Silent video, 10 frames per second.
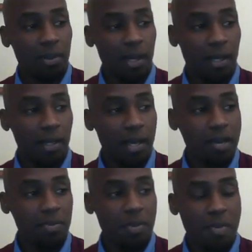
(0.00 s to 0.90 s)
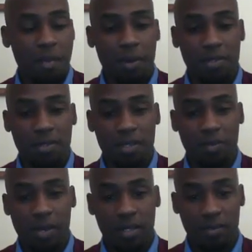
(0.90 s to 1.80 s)
But here's been my personal
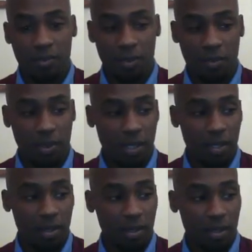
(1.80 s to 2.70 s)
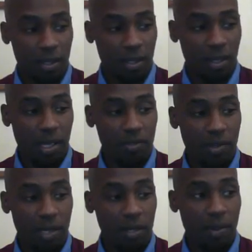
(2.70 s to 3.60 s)
experience with
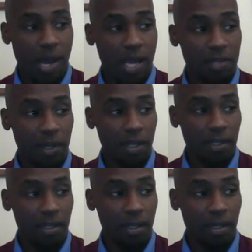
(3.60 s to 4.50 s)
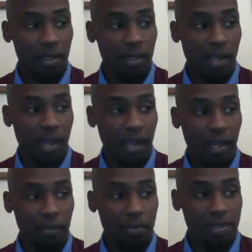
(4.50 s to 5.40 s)
electronic harassment,
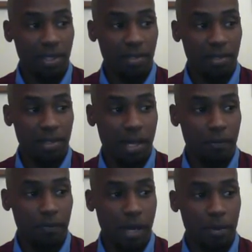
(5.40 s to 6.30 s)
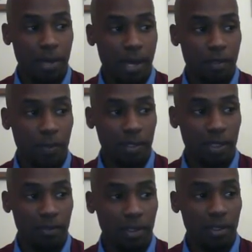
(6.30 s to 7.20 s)
and particularly the nanofiber
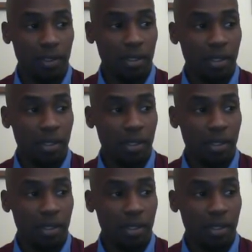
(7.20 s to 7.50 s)
aspect of it.